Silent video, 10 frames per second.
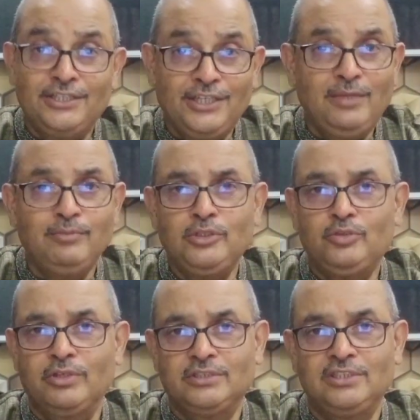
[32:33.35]
came
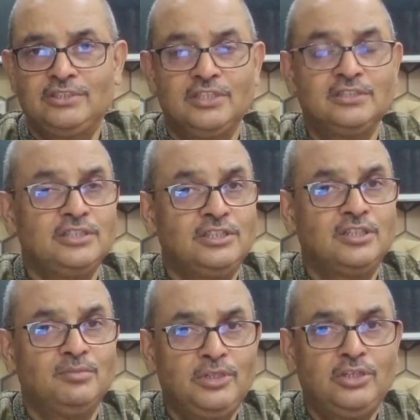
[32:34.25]
into existence in
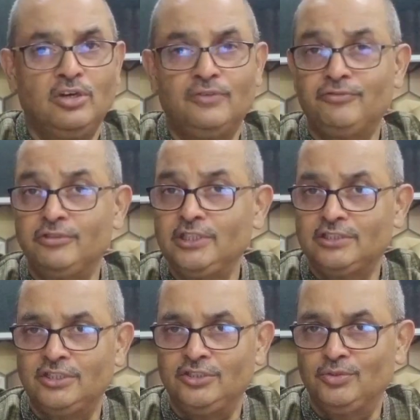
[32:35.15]
the mid of 20th
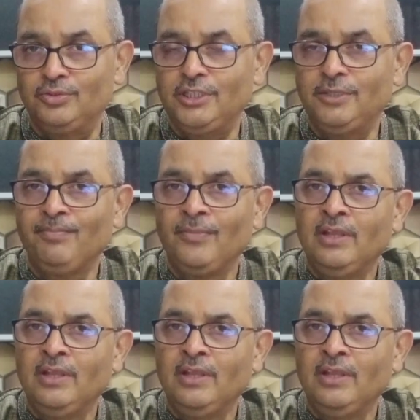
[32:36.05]
century,